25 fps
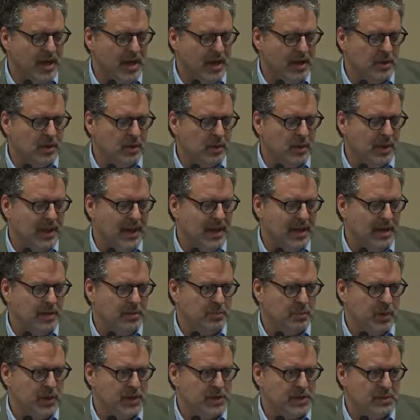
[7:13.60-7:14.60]

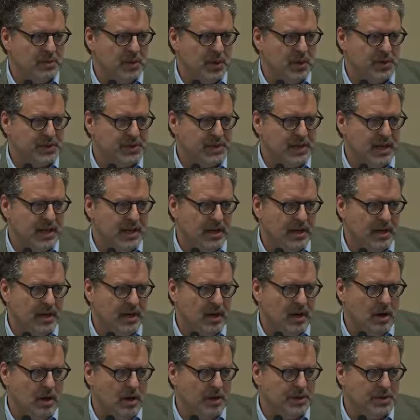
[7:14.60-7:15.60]
interrelated principles that
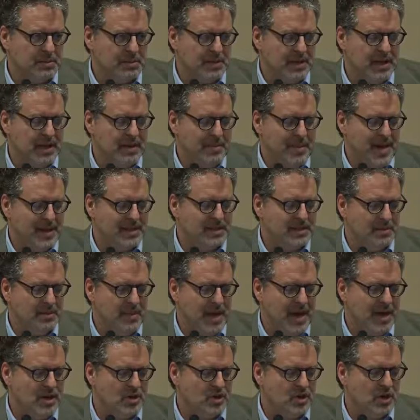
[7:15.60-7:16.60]
ultimately
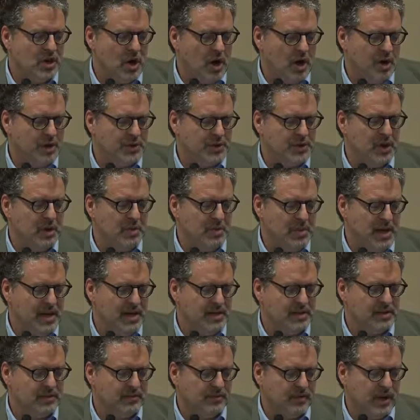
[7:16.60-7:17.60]
emancipation also
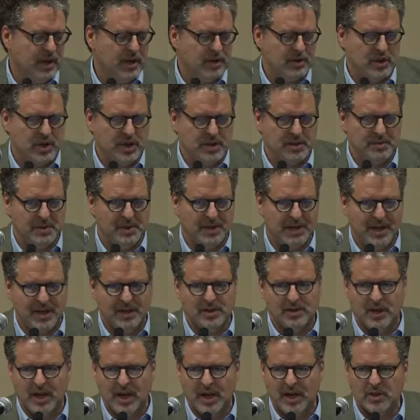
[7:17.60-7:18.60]
means enfranchisement and
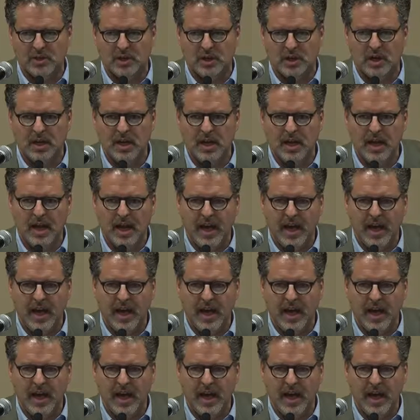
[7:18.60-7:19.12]
education.